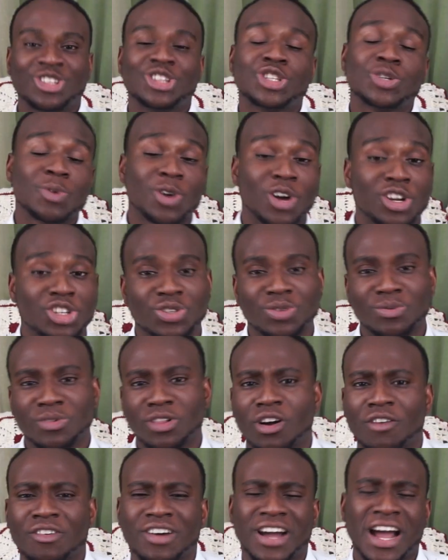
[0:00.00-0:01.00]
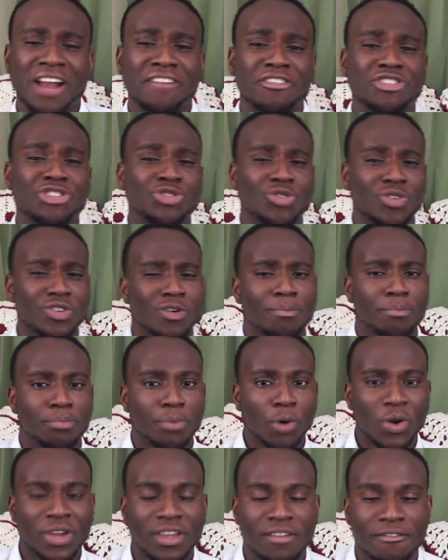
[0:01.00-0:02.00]
You need to be consuming a lot of calories during your
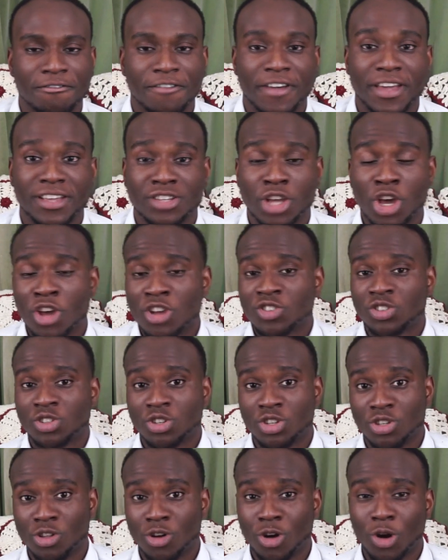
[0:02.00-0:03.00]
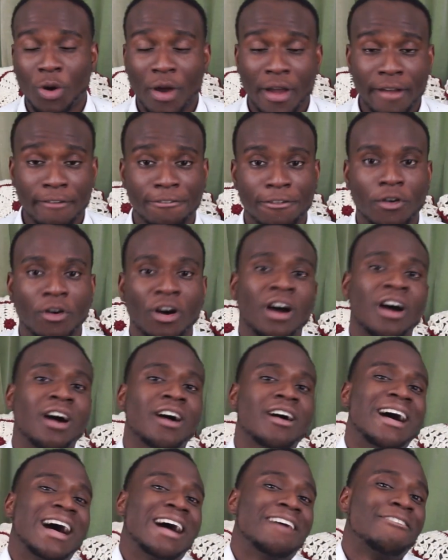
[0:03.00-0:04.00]
bulking phase. So, you know, going for
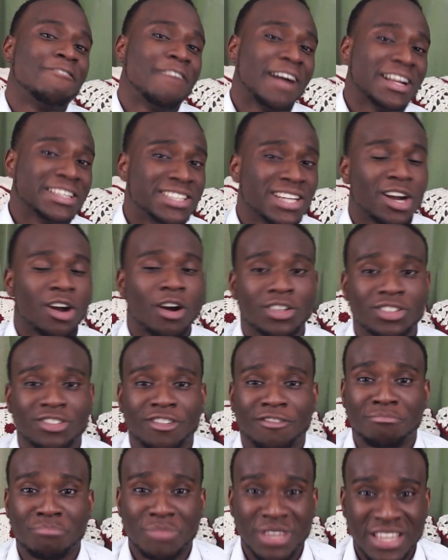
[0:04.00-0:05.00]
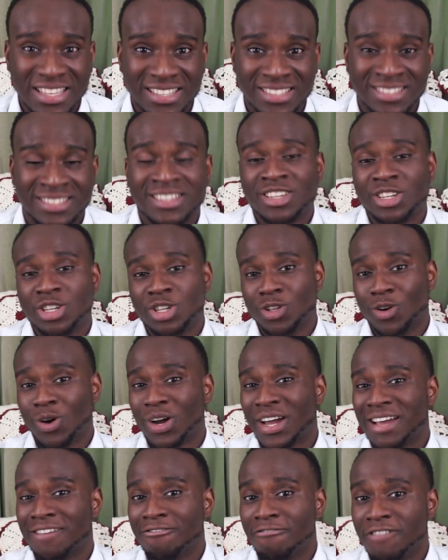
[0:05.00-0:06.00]
fattier cuts of meat, you know,
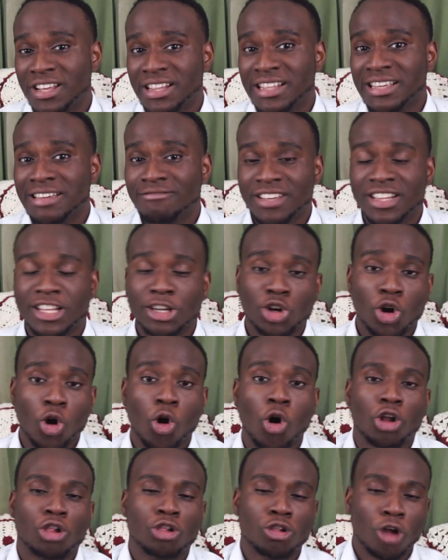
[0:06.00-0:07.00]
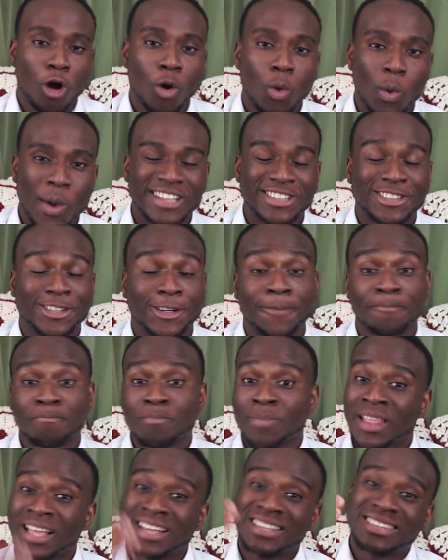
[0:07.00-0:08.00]
can really, really go a long way. So
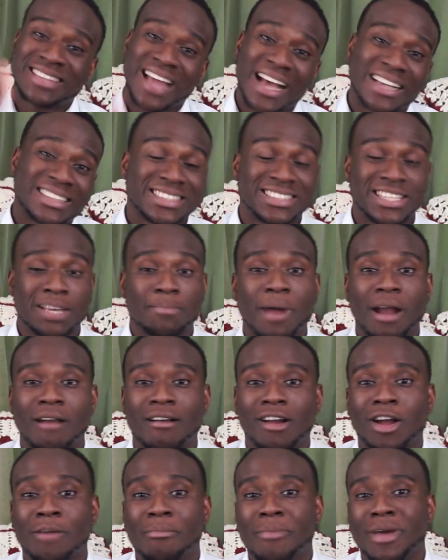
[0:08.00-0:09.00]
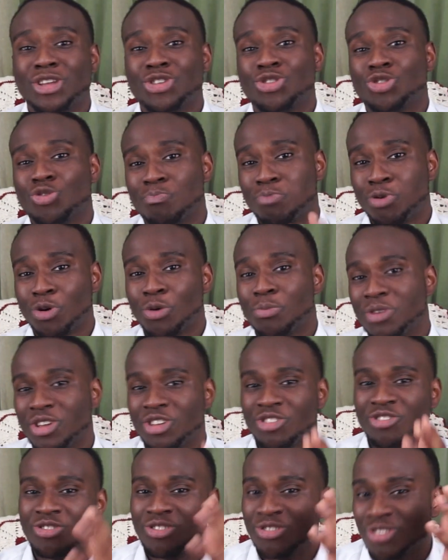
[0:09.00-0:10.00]
that's a tip I recommend you should
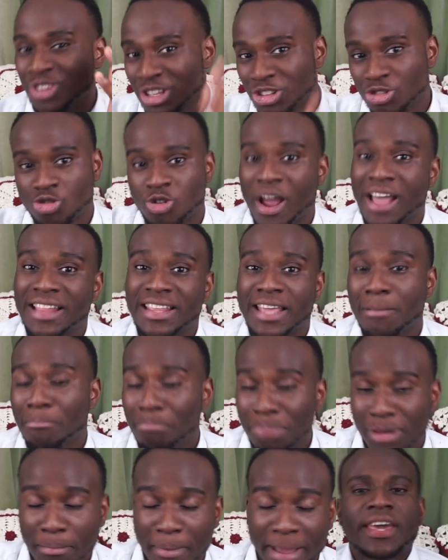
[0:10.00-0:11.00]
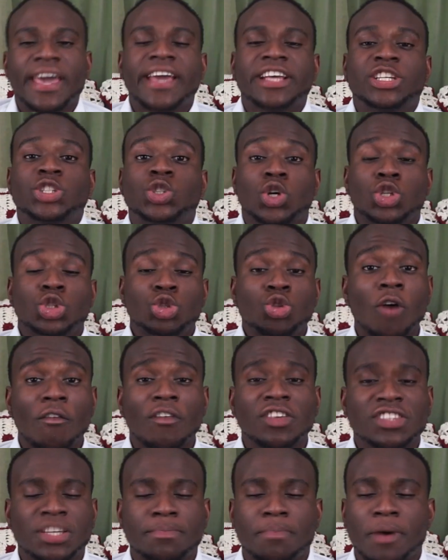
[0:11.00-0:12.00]
probably try and implement. Okay, so
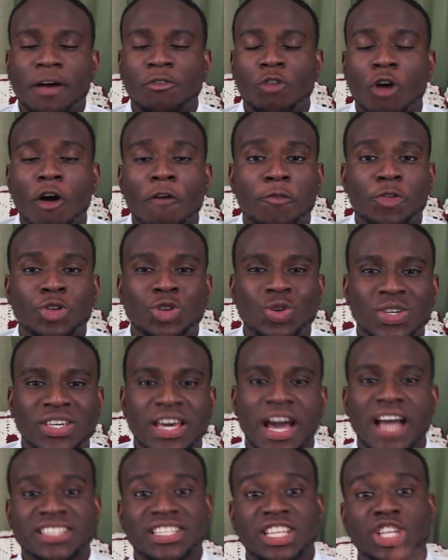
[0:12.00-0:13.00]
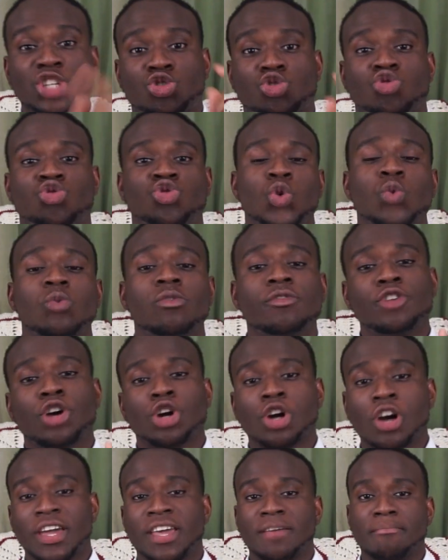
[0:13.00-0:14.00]
another tip I've got for you guys is to do with your
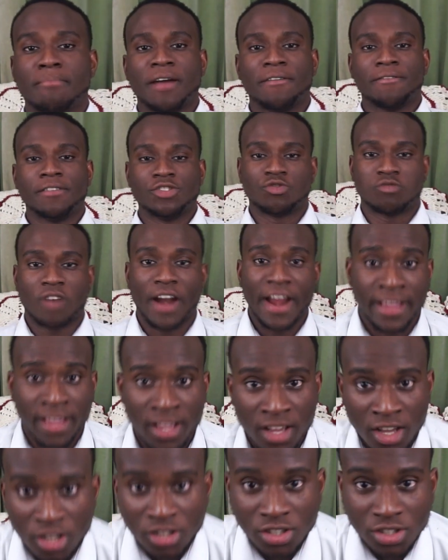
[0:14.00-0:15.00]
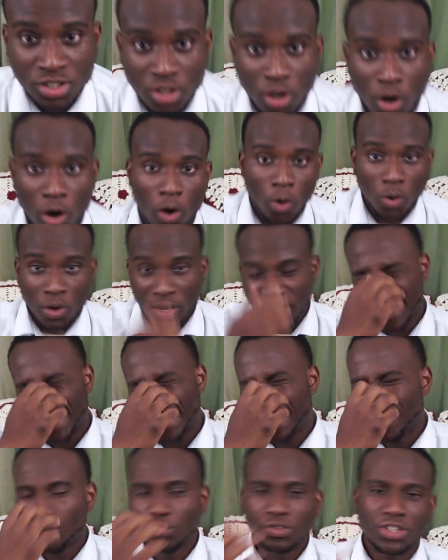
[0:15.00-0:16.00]
cooking methods, right? So
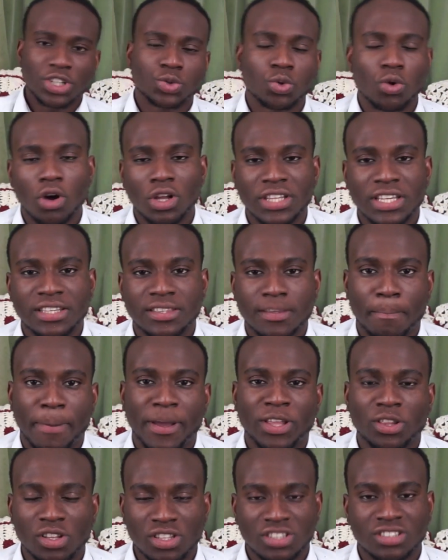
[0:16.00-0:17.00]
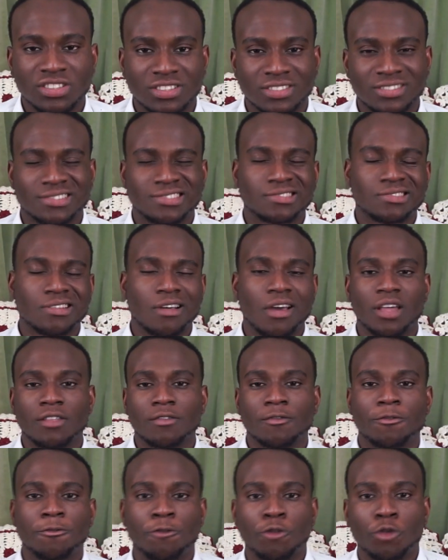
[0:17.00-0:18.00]
this will only depend on
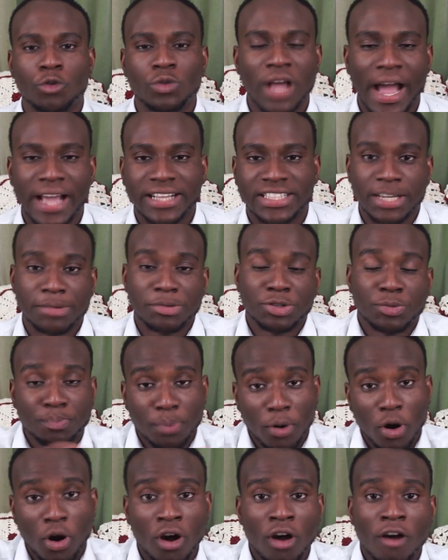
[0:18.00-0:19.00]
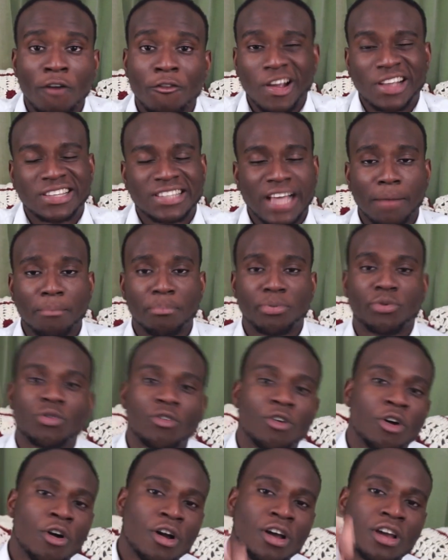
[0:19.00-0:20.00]
certain food items, but for
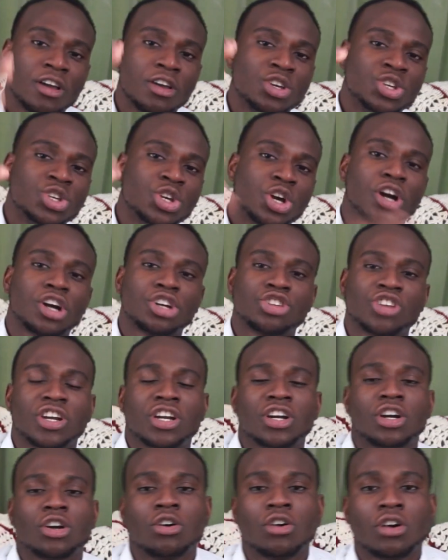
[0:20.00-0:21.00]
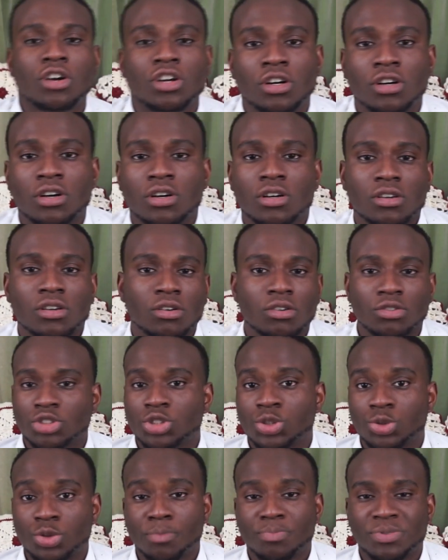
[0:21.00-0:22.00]
example, you're trying to cook
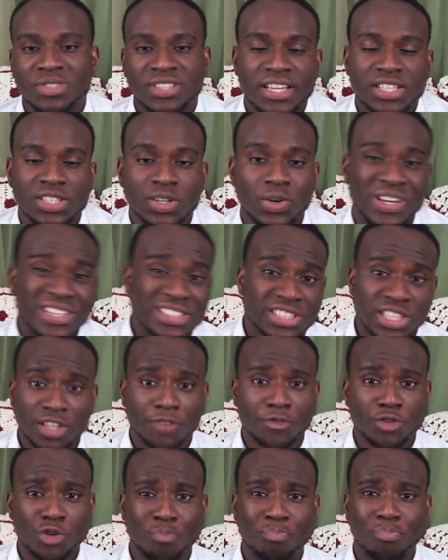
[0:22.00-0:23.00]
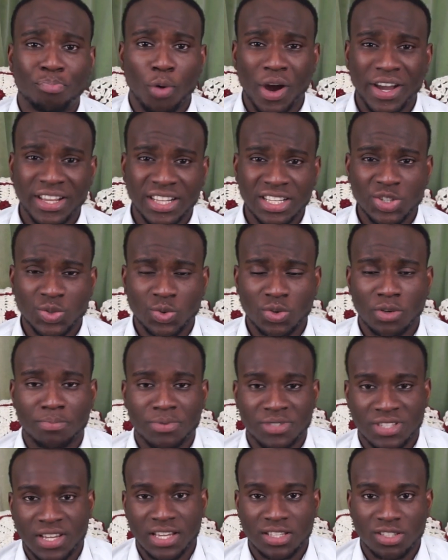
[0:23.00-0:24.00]
sweet potato. Instead of you boiling sweet
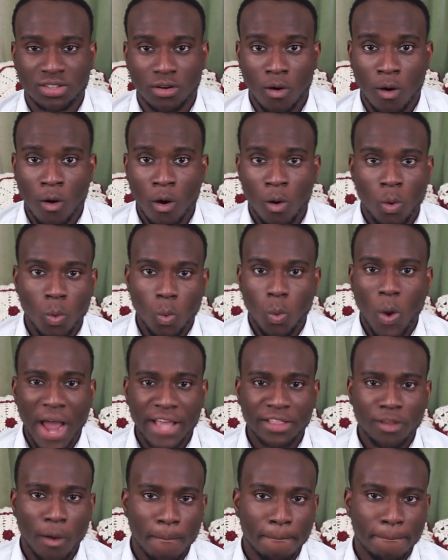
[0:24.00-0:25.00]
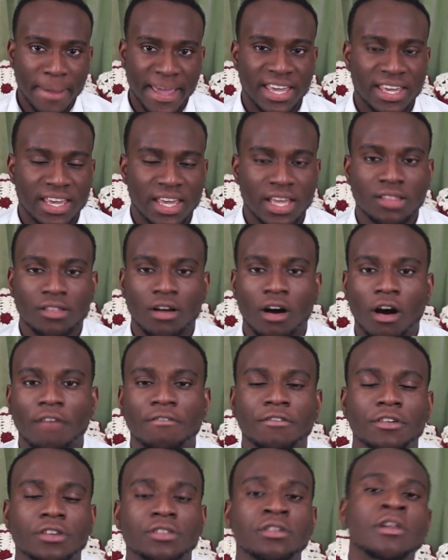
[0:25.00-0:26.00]
potato, why not bake it in the
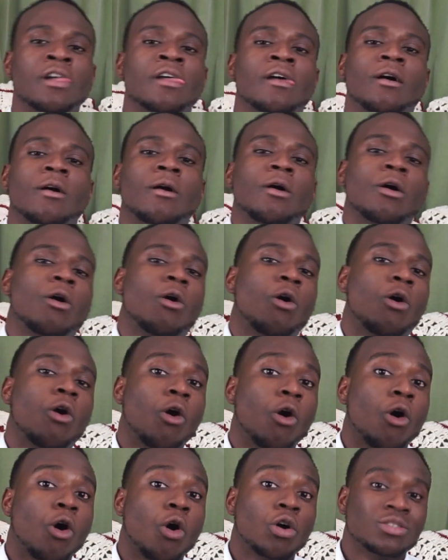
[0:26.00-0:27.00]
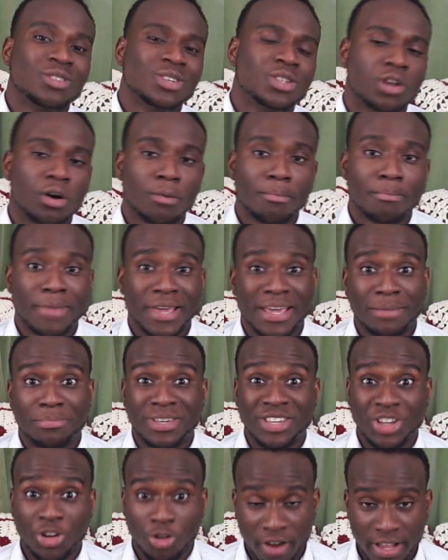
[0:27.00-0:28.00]
oven, or you know,
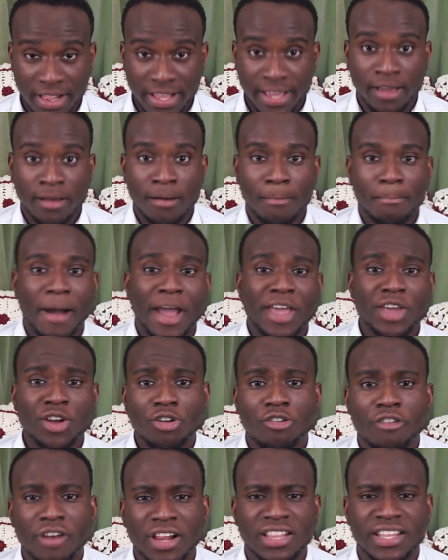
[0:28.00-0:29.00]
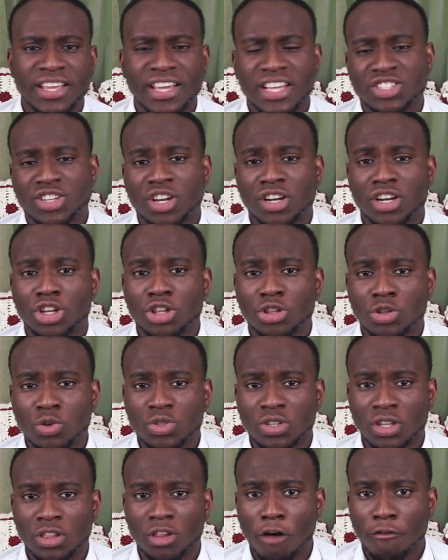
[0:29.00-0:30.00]
maybe grill it? By you grilling it, it's gonna lose
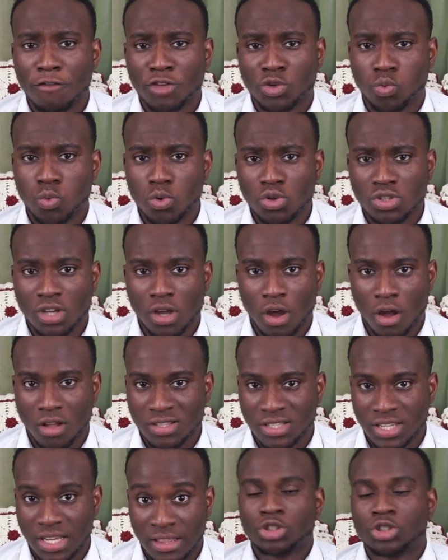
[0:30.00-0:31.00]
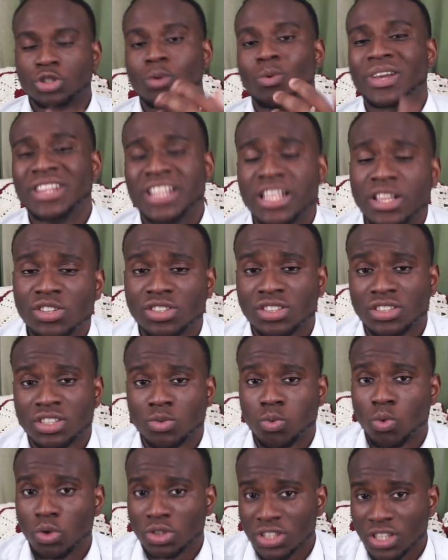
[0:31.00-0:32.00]
a lot of its water content. So when it loses its
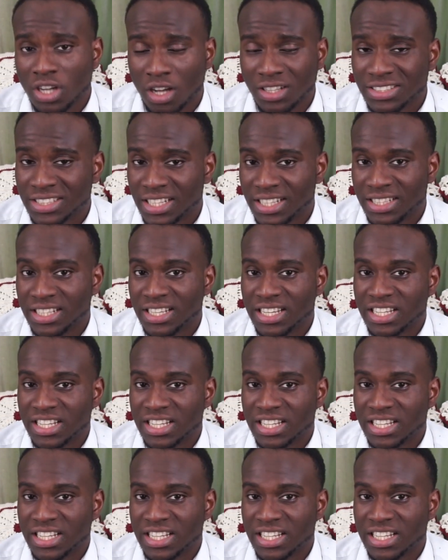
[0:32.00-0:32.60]
water content,